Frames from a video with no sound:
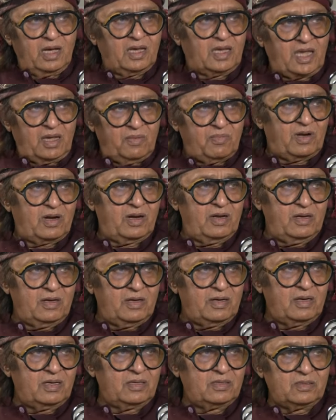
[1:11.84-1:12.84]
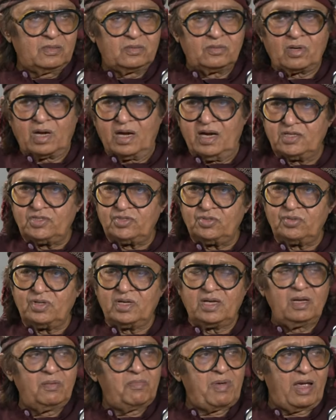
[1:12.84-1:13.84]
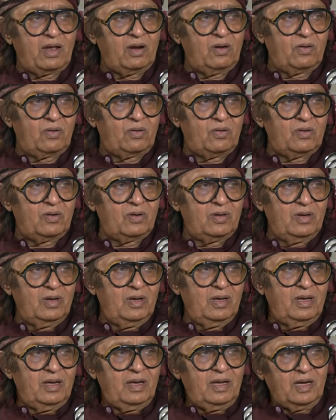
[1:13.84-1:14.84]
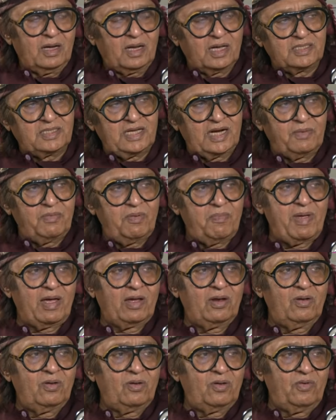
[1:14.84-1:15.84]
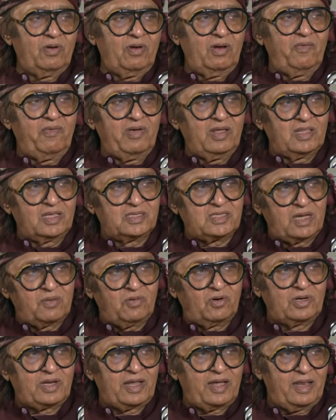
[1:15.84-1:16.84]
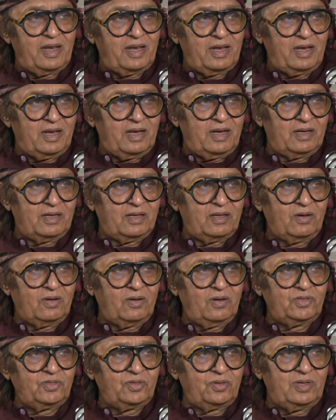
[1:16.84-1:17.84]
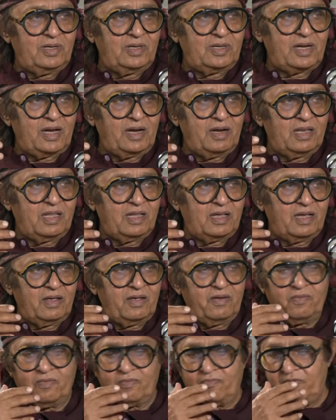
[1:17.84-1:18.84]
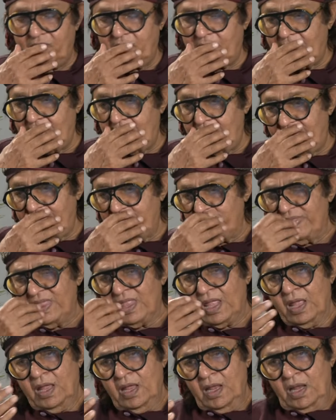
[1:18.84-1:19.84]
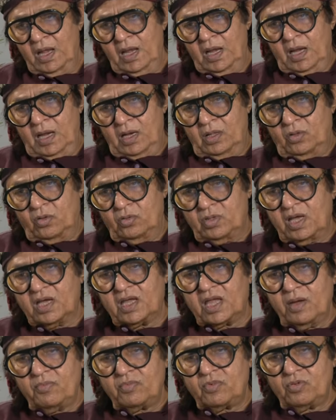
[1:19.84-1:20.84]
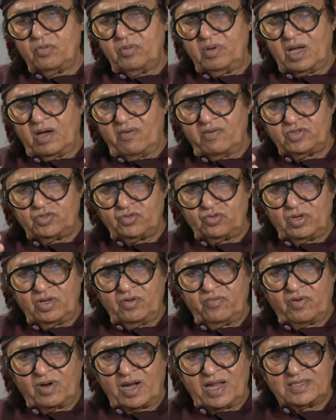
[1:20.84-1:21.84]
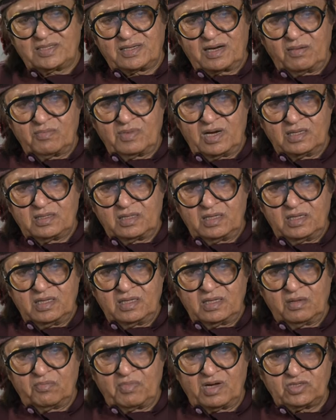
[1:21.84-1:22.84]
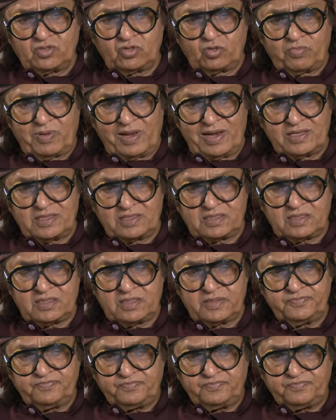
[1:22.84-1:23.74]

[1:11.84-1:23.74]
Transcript: I came earlier. So I had shooting in Bangalore. Inka set bhi Bangalore. We living in the same hotel, all unit and everybody. So they came to me. I was shooting for S. Ramnathan in the Mysore Palace.